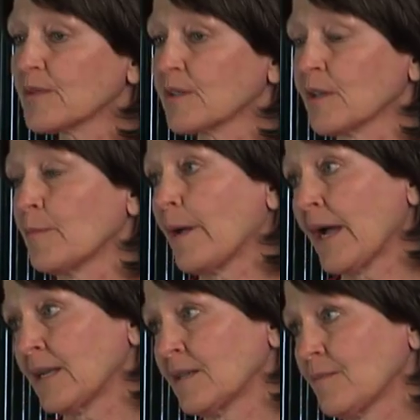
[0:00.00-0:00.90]
to
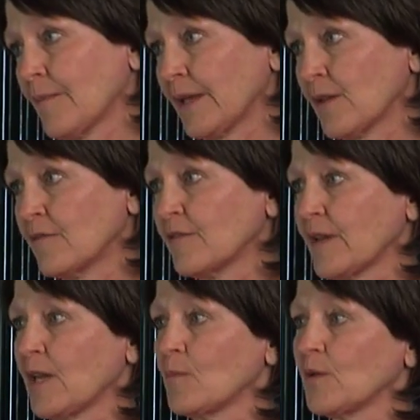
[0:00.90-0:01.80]
combine my love of
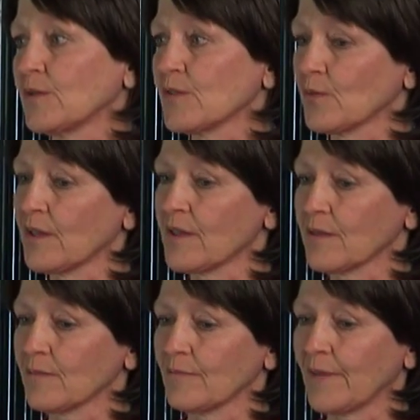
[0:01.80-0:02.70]
animals with
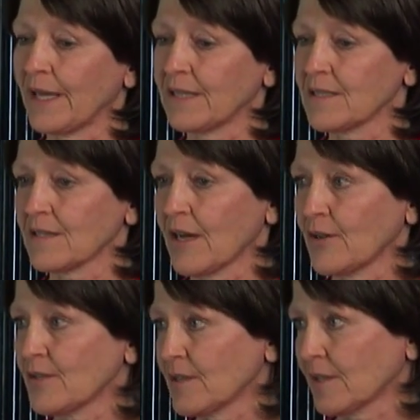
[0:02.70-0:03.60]
my
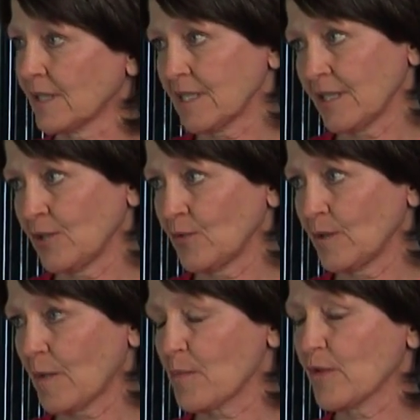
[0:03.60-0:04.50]
desire to continue
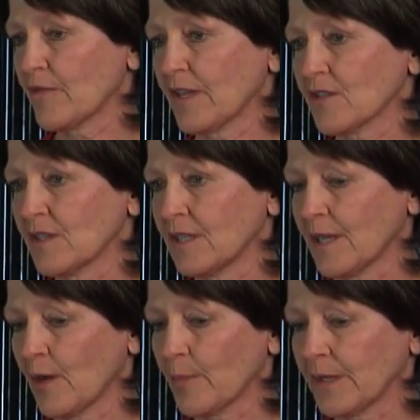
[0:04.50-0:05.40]
in my mm-hmm. profession mm -hmm.
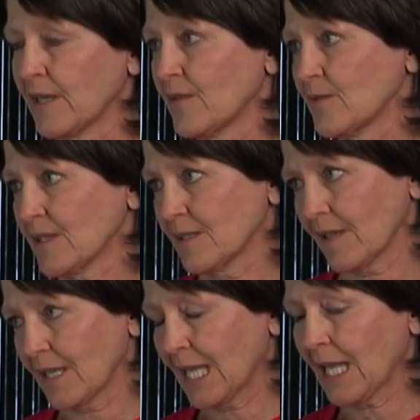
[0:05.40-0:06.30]
and helping others as
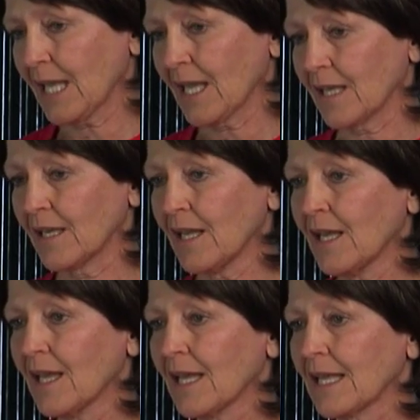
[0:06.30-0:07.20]
I can
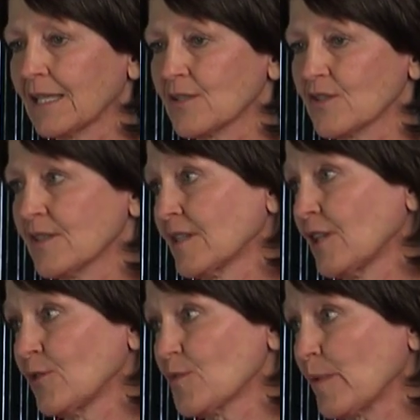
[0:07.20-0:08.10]
is just a
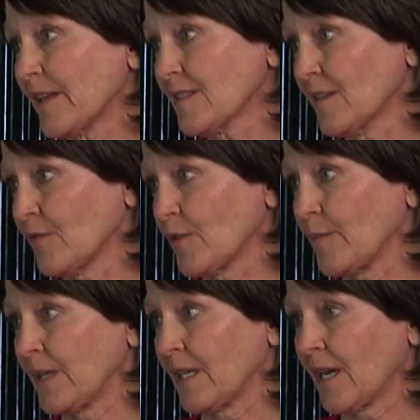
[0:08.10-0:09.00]
huge blessing for
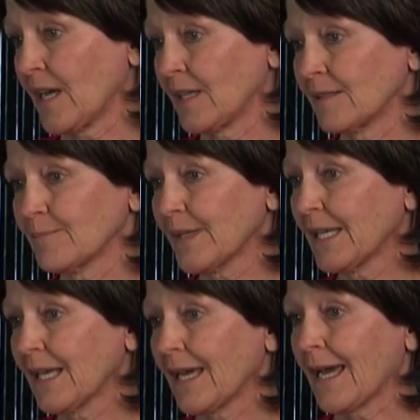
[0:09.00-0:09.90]
mm -hmm. me. Mm-hmm. I
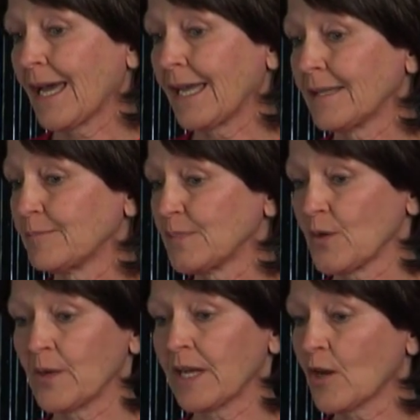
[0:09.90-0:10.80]
I
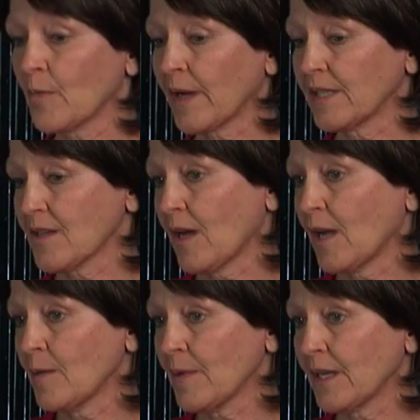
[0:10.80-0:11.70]
donate all my
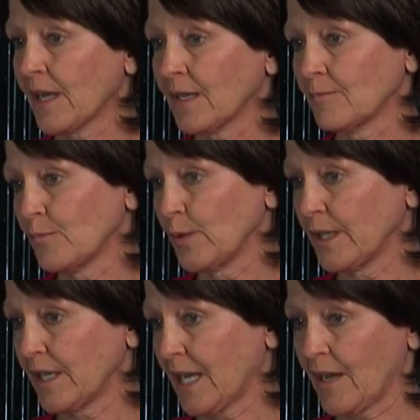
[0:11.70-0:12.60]
time and I
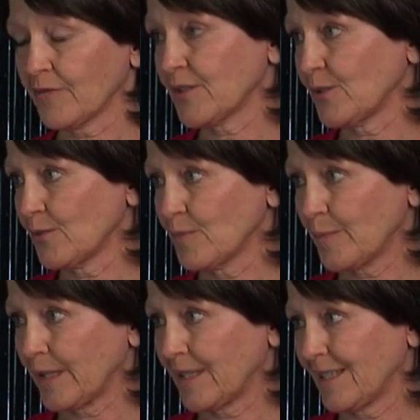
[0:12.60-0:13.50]
wouldn't have to,
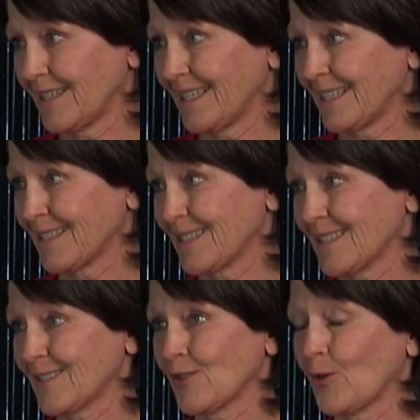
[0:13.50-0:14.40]
but it
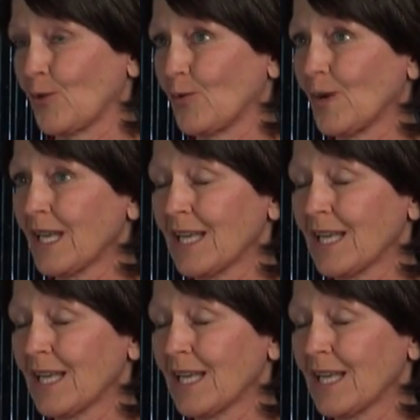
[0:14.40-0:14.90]
so